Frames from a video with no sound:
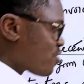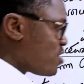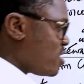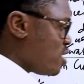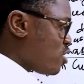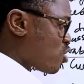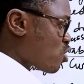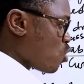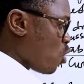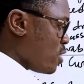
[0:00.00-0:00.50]
is
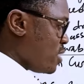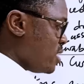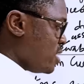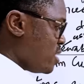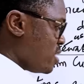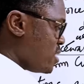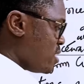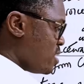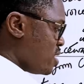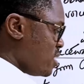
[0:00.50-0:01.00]
showing
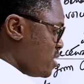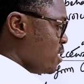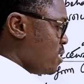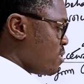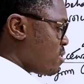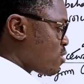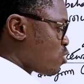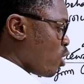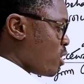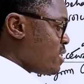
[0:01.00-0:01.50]

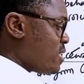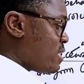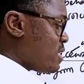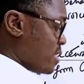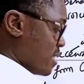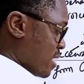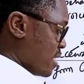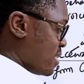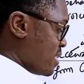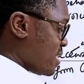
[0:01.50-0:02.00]

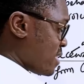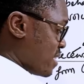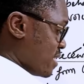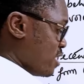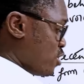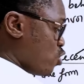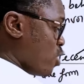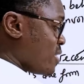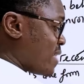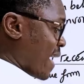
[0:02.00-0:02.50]
this is
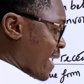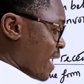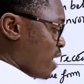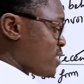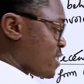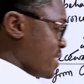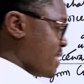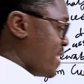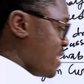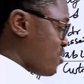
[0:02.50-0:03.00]
showing the
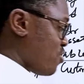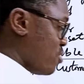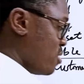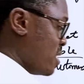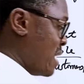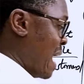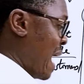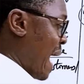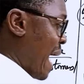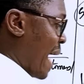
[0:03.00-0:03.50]
accounting entry
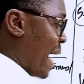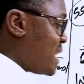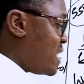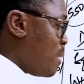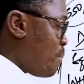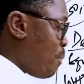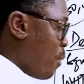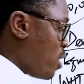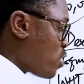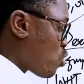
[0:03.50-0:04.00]
at the
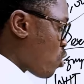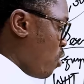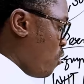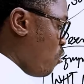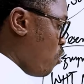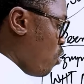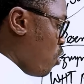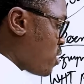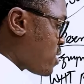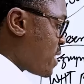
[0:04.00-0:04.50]
point of
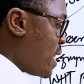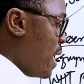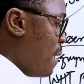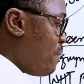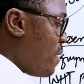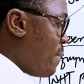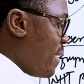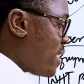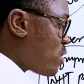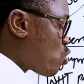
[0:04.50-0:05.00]
what
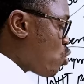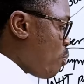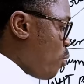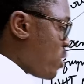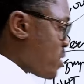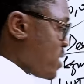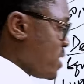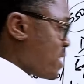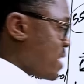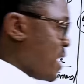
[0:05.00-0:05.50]
payment to both
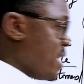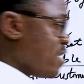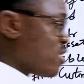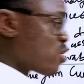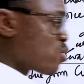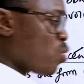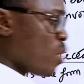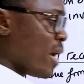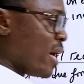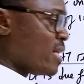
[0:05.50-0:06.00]
Intellix
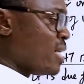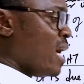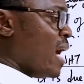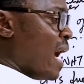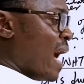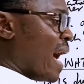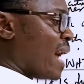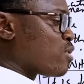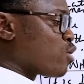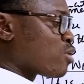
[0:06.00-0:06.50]
One
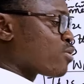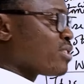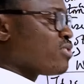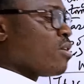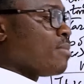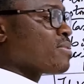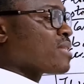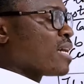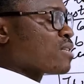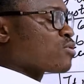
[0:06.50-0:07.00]
and also the
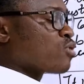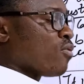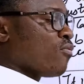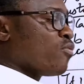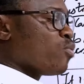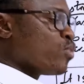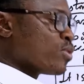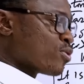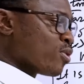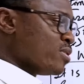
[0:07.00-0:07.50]
remittance of
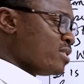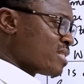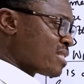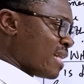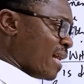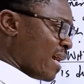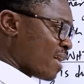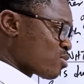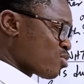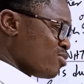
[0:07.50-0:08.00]
withholding
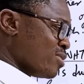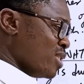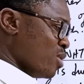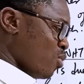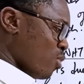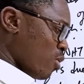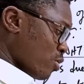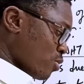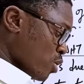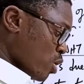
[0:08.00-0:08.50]
tax to the
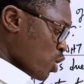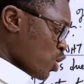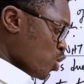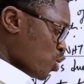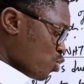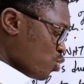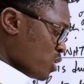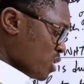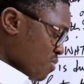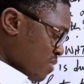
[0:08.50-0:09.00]
what to
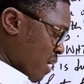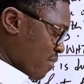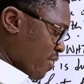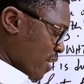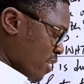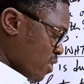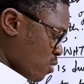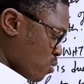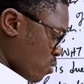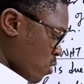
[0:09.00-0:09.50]
the
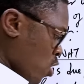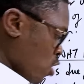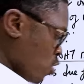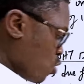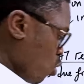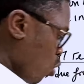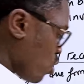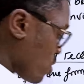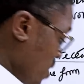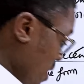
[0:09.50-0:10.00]
revenue. So
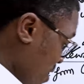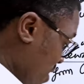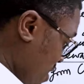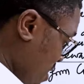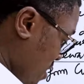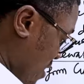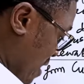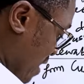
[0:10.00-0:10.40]
this is